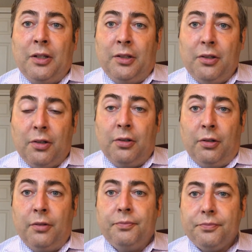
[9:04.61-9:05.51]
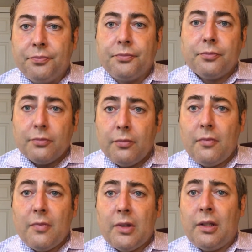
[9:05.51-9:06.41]
really earn.
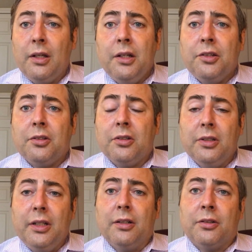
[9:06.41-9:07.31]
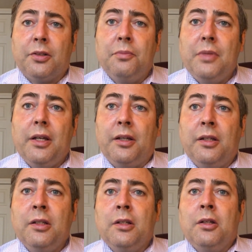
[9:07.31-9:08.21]
And it's clear to
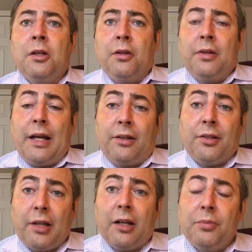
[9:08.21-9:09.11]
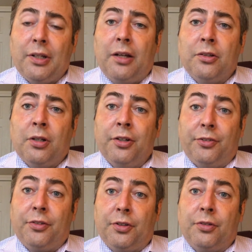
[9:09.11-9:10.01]
me that the second pshat in
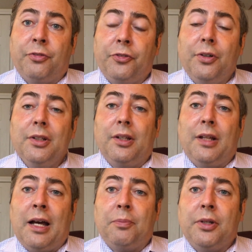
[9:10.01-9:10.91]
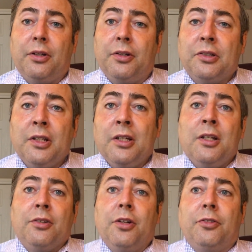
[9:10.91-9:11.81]
Tosafos is referring to that, because
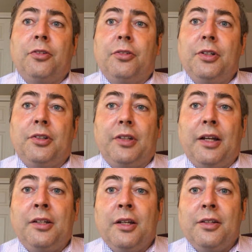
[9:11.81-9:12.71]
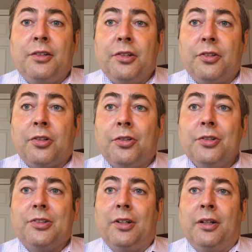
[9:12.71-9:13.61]
Tosafos could have said,
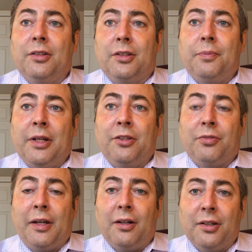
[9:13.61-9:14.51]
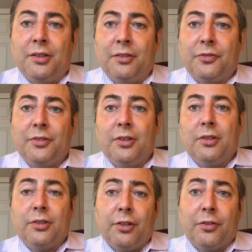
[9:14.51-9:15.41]
"Dizchusa debeitre adif."
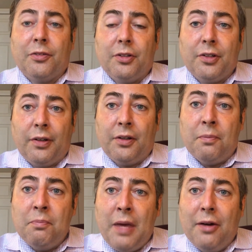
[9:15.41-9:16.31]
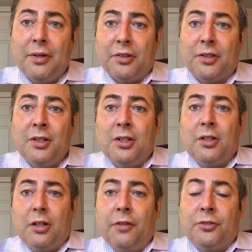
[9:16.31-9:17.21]
Tosafos could have said the merit
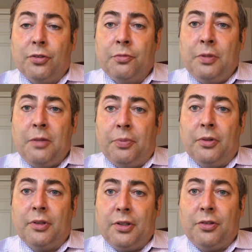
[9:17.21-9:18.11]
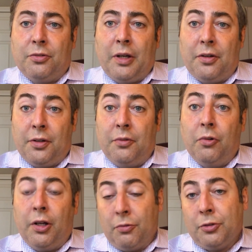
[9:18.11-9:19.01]
of two people is greater than
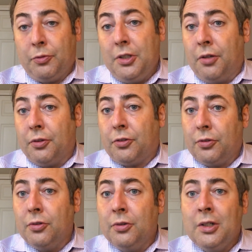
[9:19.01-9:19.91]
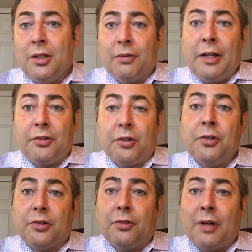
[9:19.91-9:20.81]
one, which we know is true, right?
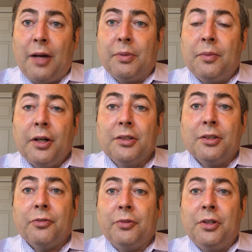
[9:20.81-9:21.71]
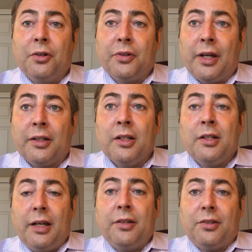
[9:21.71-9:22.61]
Zchus derabim adif. We know that
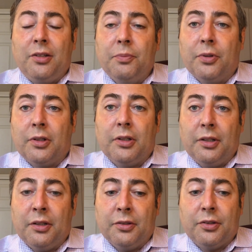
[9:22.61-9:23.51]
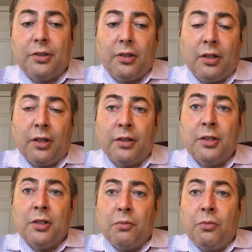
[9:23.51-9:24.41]
a tsibor is uh,
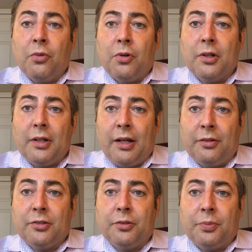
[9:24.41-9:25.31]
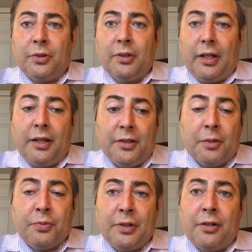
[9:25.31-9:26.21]
more eligible, and their
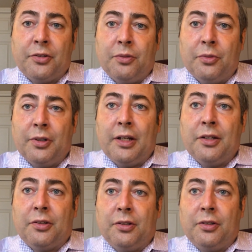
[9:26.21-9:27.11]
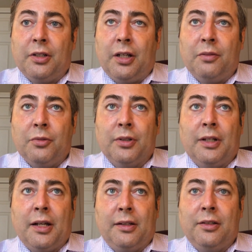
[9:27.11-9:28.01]
prayers are more answered and more
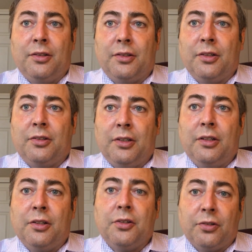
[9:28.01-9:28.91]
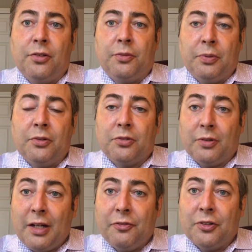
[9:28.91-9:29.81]
likely to succeed in certain
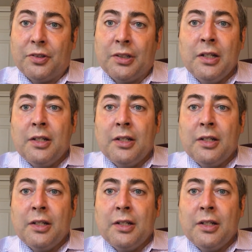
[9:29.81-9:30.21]
spiritual efforts